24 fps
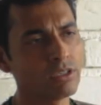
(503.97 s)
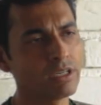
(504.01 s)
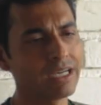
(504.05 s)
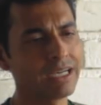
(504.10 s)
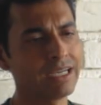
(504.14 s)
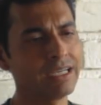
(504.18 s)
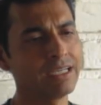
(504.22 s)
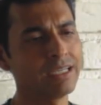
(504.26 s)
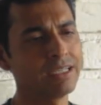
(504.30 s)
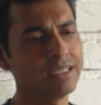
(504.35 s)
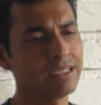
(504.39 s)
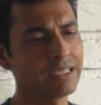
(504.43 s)

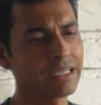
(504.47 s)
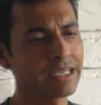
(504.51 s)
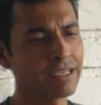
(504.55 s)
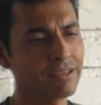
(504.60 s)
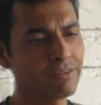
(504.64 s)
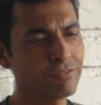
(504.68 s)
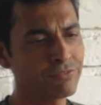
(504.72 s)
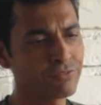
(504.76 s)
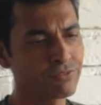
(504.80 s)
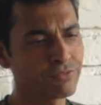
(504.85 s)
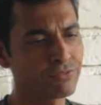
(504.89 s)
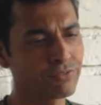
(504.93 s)
uh,
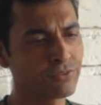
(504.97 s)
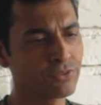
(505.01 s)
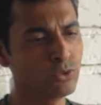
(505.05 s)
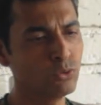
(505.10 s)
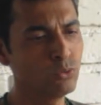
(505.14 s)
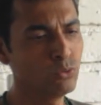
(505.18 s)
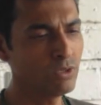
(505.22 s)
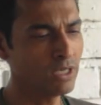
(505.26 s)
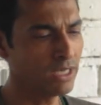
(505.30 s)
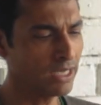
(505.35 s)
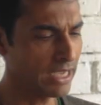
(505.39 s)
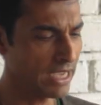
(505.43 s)
if
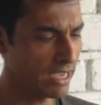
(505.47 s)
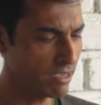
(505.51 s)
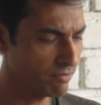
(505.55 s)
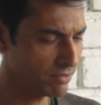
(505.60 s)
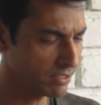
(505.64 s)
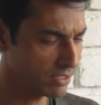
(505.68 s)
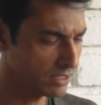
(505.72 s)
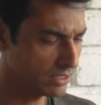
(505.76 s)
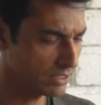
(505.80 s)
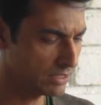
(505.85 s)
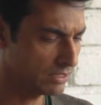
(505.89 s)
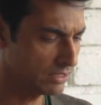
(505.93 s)
you are
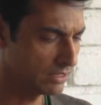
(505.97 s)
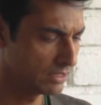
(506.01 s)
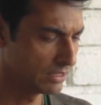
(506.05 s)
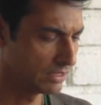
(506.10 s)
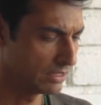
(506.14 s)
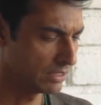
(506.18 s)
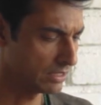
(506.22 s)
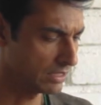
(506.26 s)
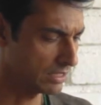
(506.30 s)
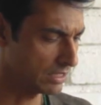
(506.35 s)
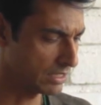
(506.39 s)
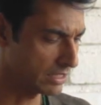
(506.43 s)
having a,
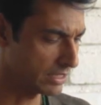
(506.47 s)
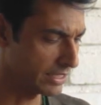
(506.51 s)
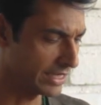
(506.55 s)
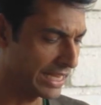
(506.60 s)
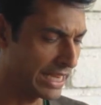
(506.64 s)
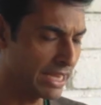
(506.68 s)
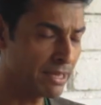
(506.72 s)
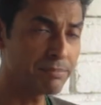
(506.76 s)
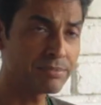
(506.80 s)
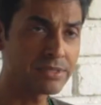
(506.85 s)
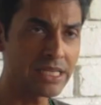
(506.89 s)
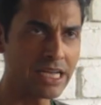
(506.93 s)
a
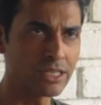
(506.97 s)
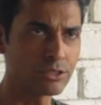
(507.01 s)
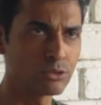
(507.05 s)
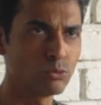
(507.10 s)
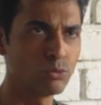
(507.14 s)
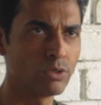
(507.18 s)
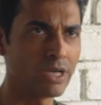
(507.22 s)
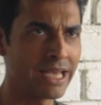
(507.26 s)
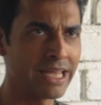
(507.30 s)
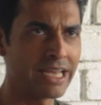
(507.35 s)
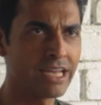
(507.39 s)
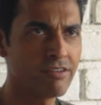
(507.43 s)
name
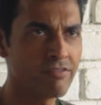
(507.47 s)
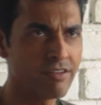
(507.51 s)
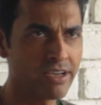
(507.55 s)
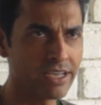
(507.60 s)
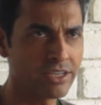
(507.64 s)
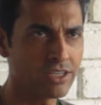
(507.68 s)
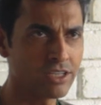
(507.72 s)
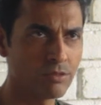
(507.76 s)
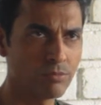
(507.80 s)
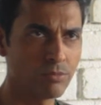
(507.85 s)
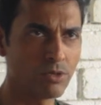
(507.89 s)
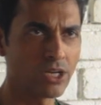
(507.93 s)
tattoo anywhere
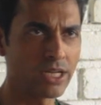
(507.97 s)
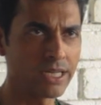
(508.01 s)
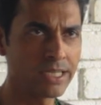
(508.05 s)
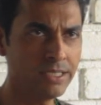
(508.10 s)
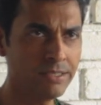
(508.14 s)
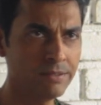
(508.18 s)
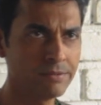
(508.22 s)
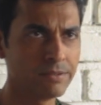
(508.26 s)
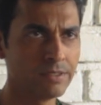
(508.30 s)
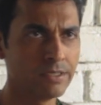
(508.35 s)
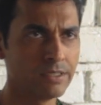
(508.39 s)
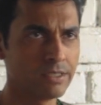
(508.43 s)
in your body,
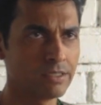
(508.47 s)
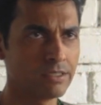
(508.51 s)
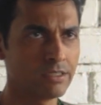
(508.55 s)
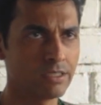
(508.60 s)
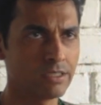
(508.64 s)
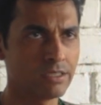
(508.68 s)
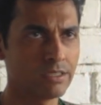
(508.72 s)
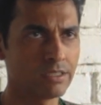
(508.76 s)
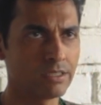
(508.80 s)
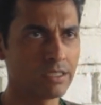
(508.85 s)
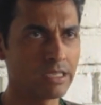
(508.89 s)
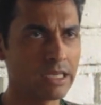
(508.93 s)

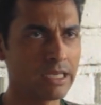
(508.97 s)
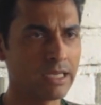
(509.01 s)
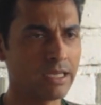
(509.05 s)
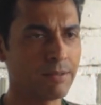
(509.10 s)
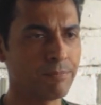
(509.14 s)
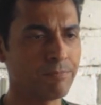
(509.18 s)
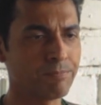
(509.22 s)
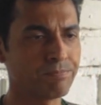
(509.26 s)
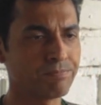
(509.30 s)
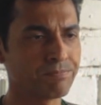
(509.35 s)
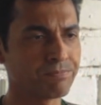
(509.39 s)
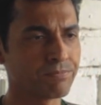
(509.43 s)

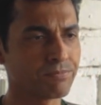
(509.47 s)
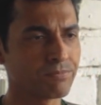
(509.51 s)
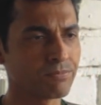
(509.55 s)
um,